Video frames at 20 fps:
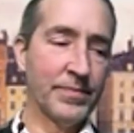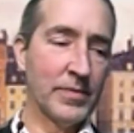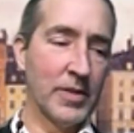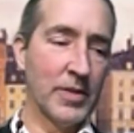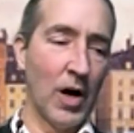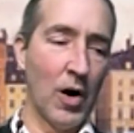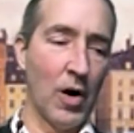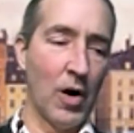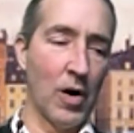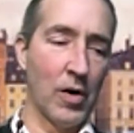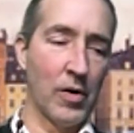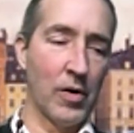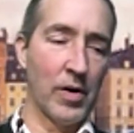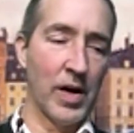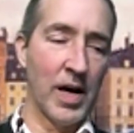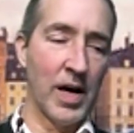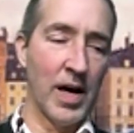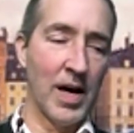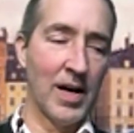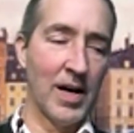are
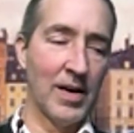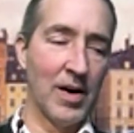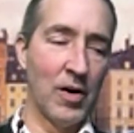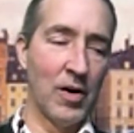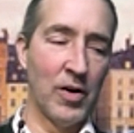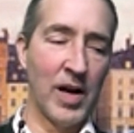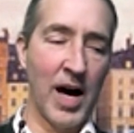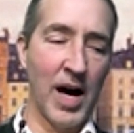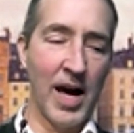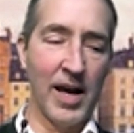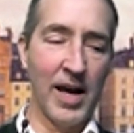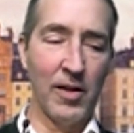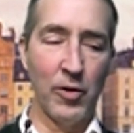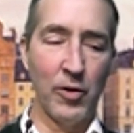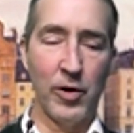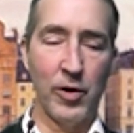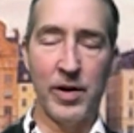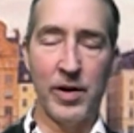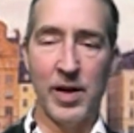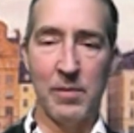on high
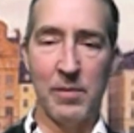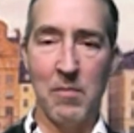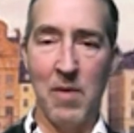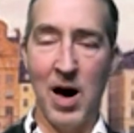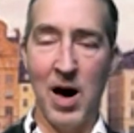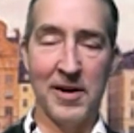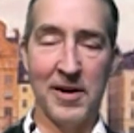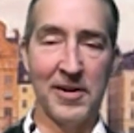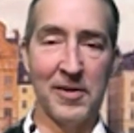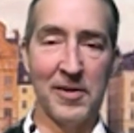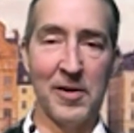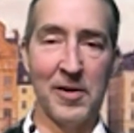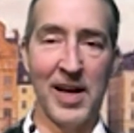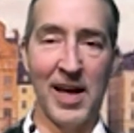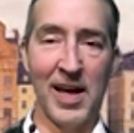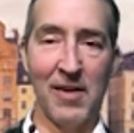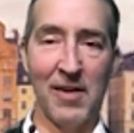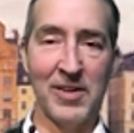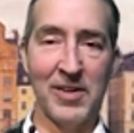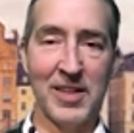alert and monitoring
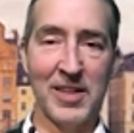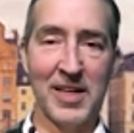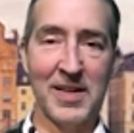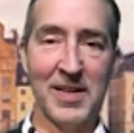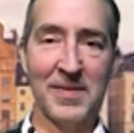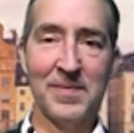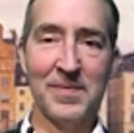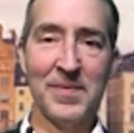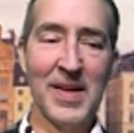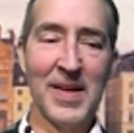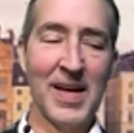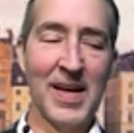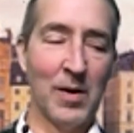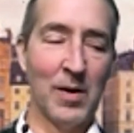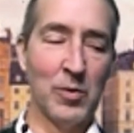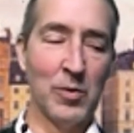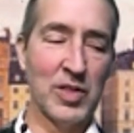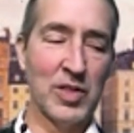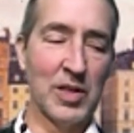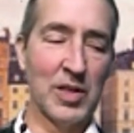everything, and
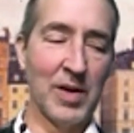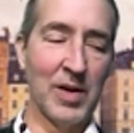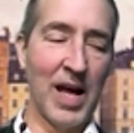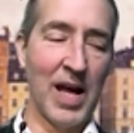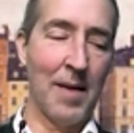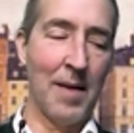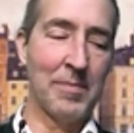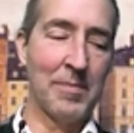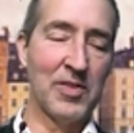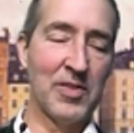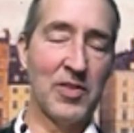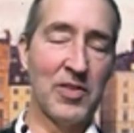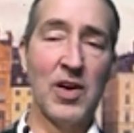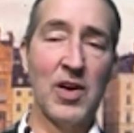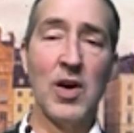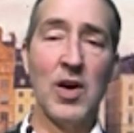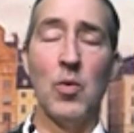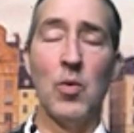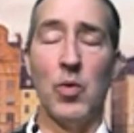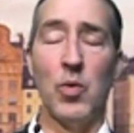we'll see what happens.
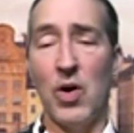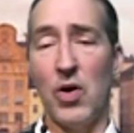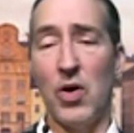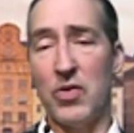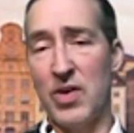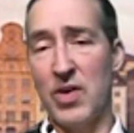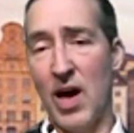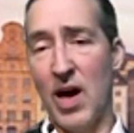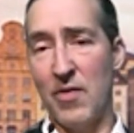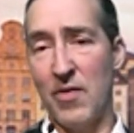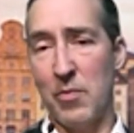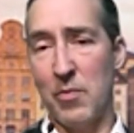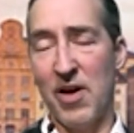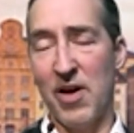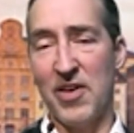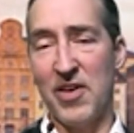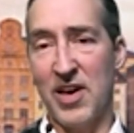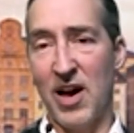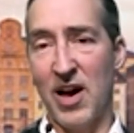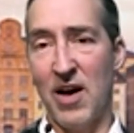We also have a
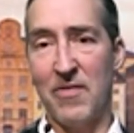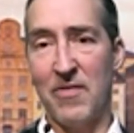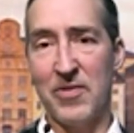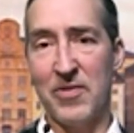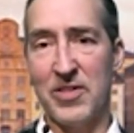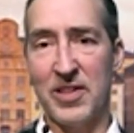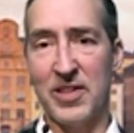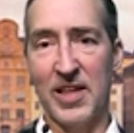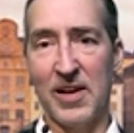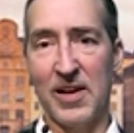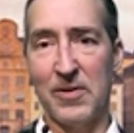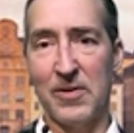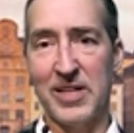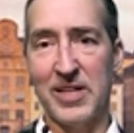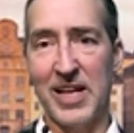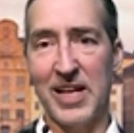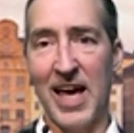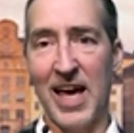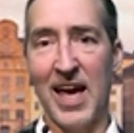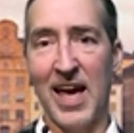press conference later
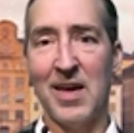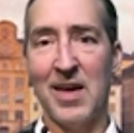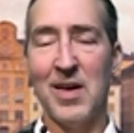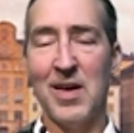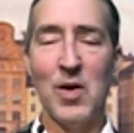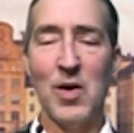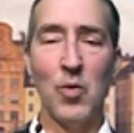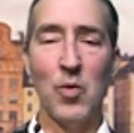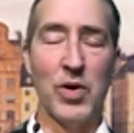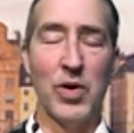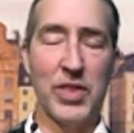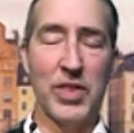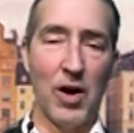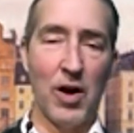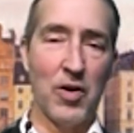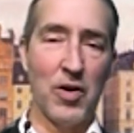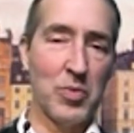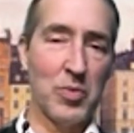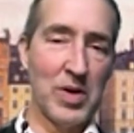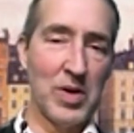today with
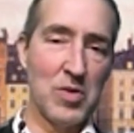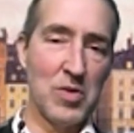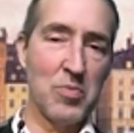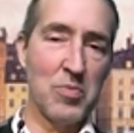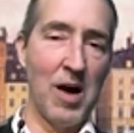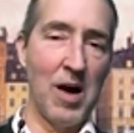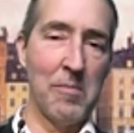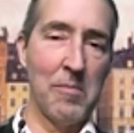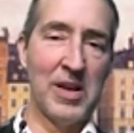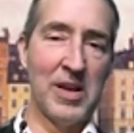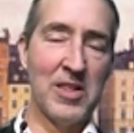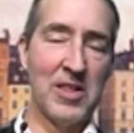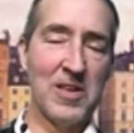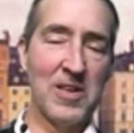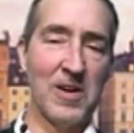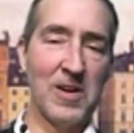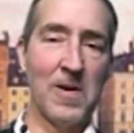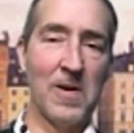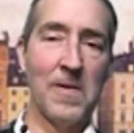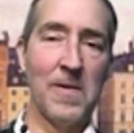our Swedish Prime
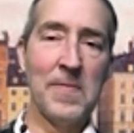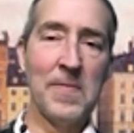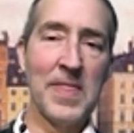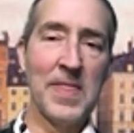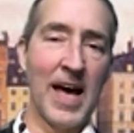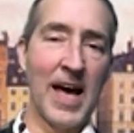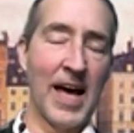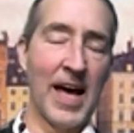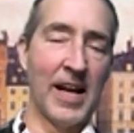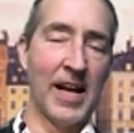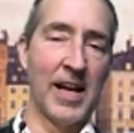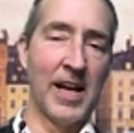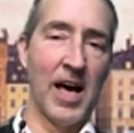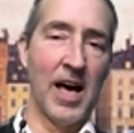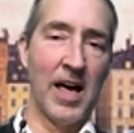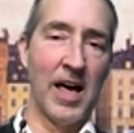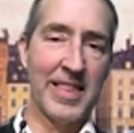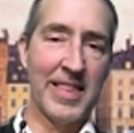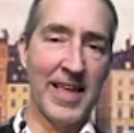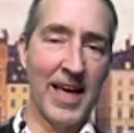Minister and
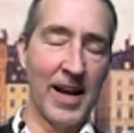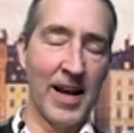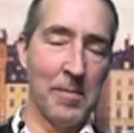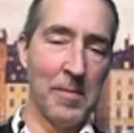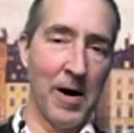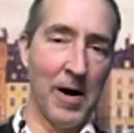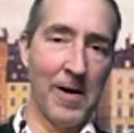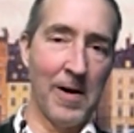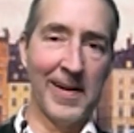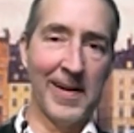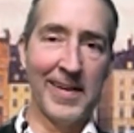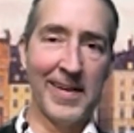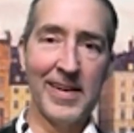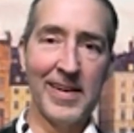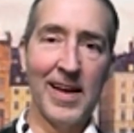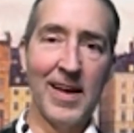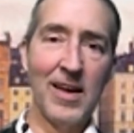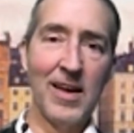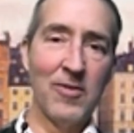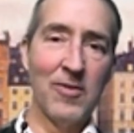Sanna Marin
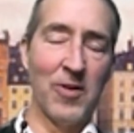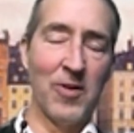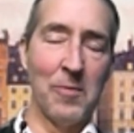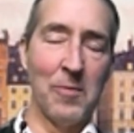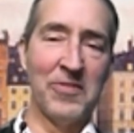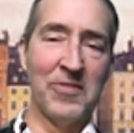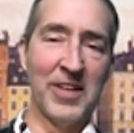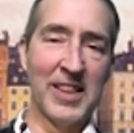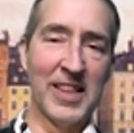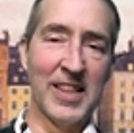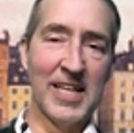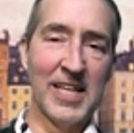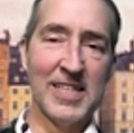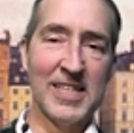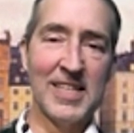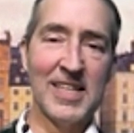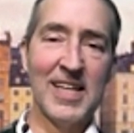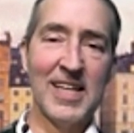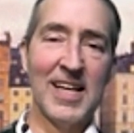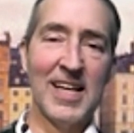from Finland.
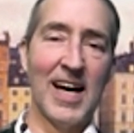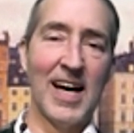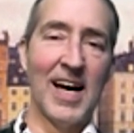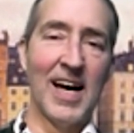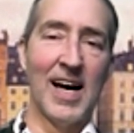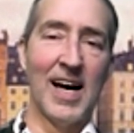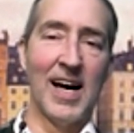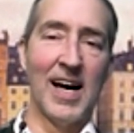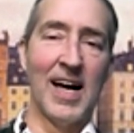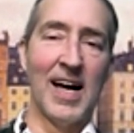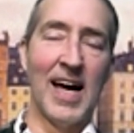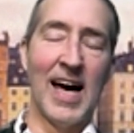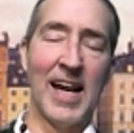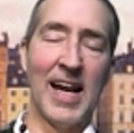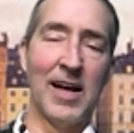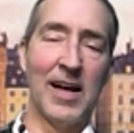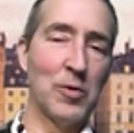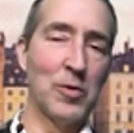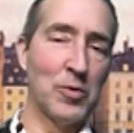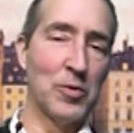And I
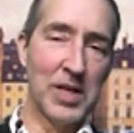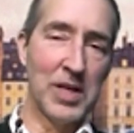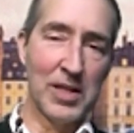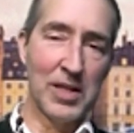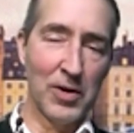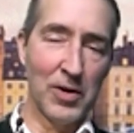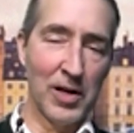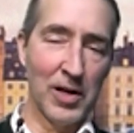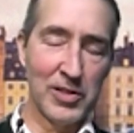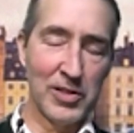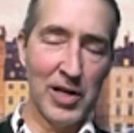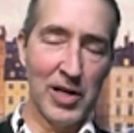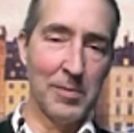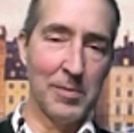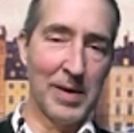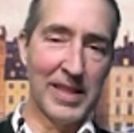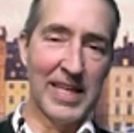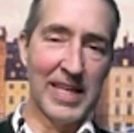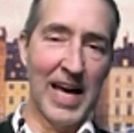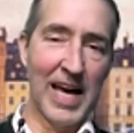don't think they're going to talk
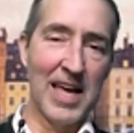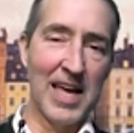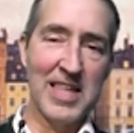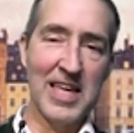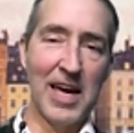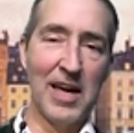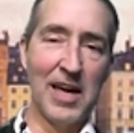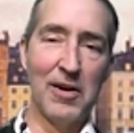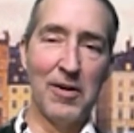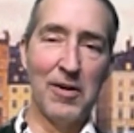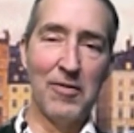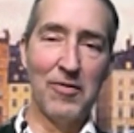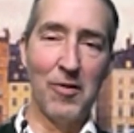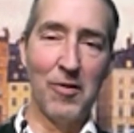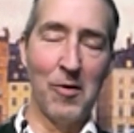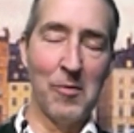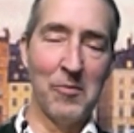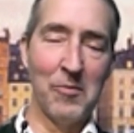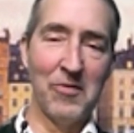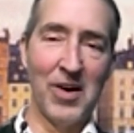about the ice skater
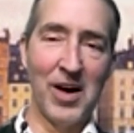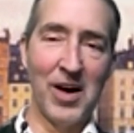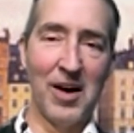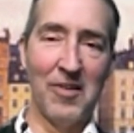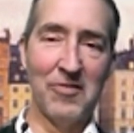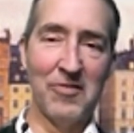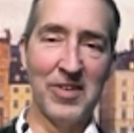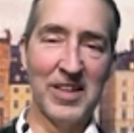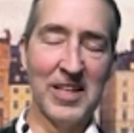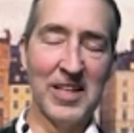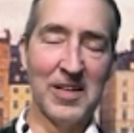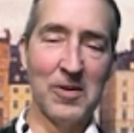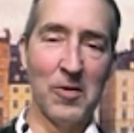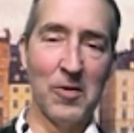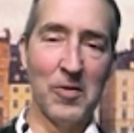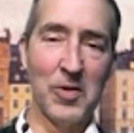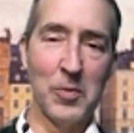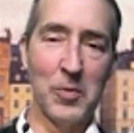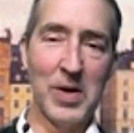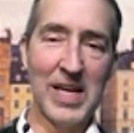from Finland
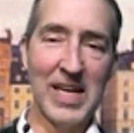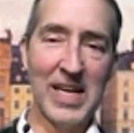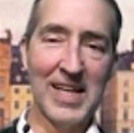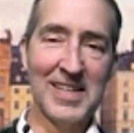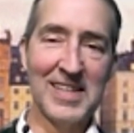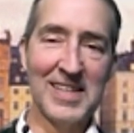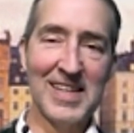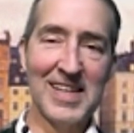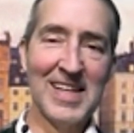over the weekend.